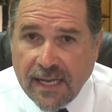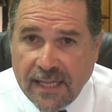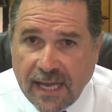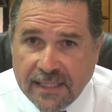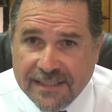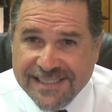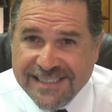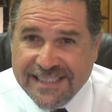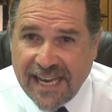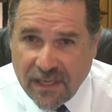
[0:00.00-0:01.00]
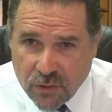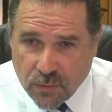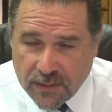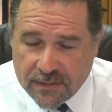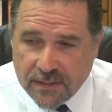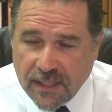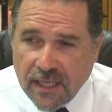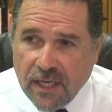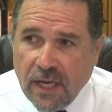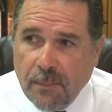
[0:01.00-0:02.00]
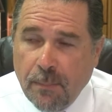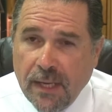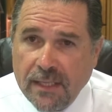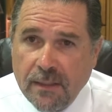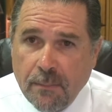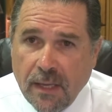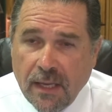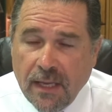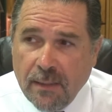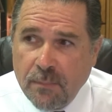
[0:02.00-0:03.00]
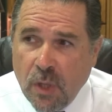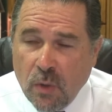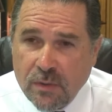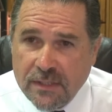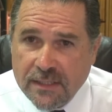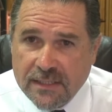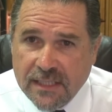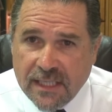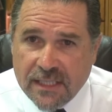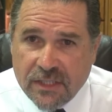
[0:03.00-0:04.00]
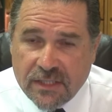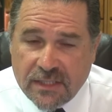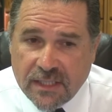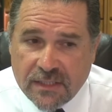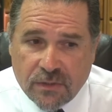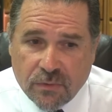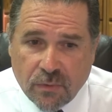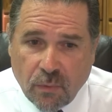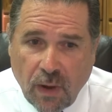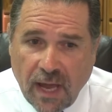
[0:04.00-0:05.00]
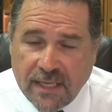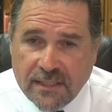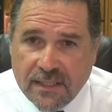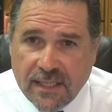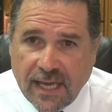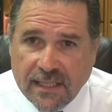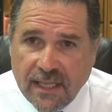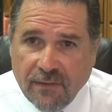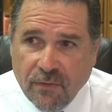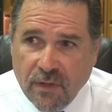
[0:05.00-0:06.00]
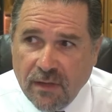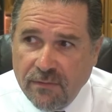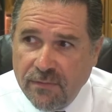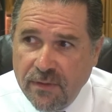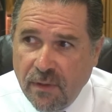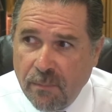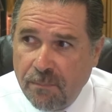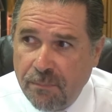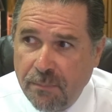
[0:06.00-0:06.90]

And that is, it's dangerous. But hypnosis just doesn't rise to that level of, you know,